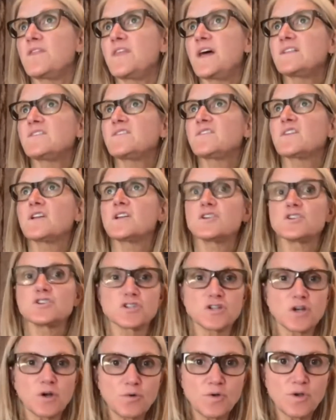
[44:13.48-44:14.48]
that's going to
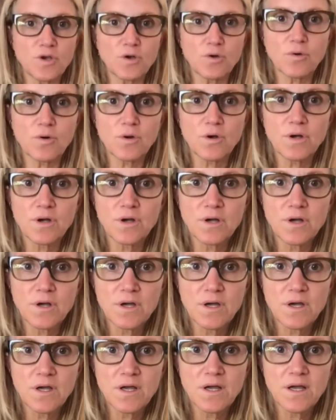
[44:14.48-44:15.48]
show you
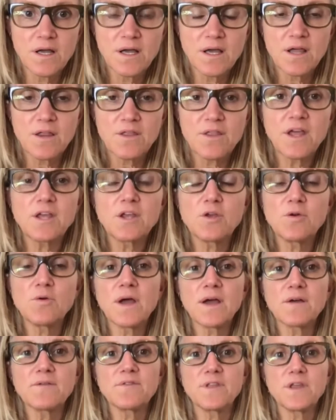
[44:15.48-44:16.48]
that
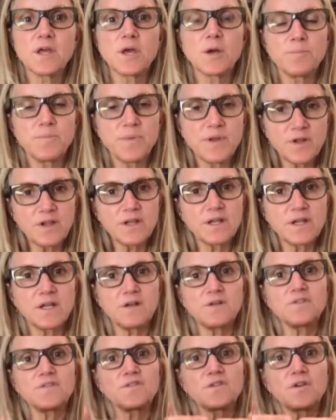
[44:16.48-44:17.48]
you have the
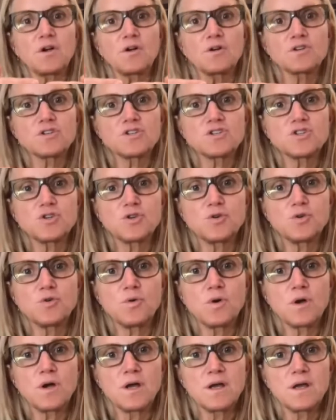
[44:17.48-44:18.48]
ability to start
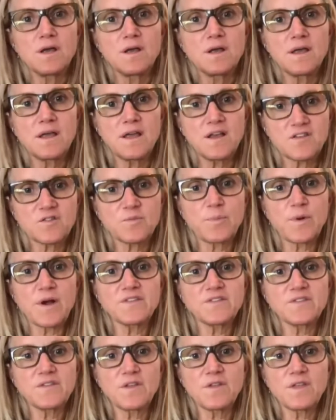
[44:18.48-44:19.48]
to
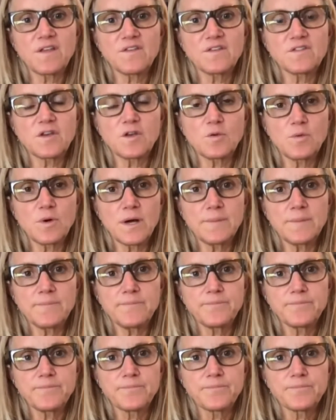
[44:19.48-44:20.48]
express the things that you
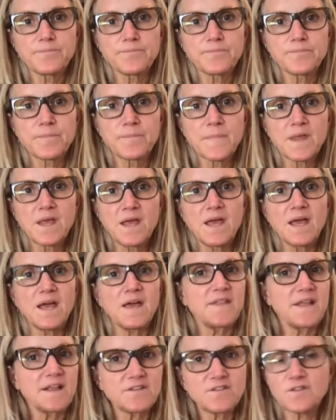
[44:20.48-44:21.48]
want.
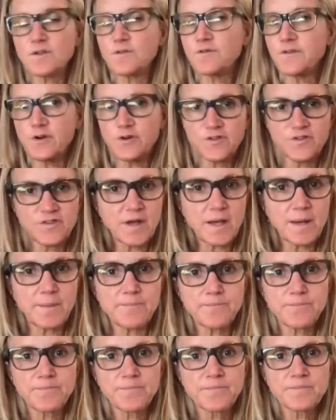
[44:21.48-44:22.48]
And that's the first
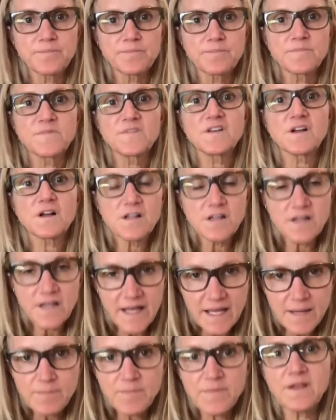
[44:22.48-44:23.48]
step, to
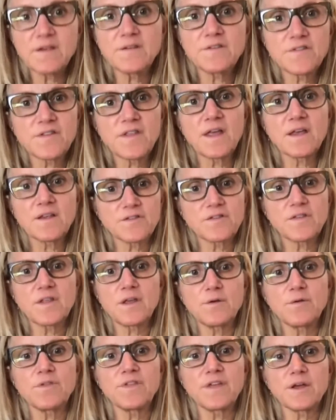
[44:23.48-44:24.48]
claim these
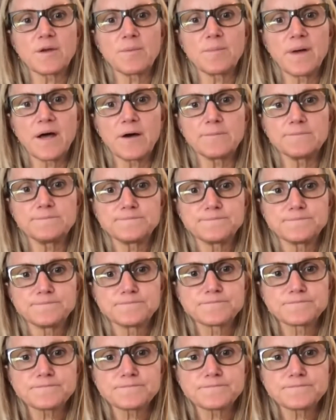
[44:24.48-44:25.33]
things that you think about.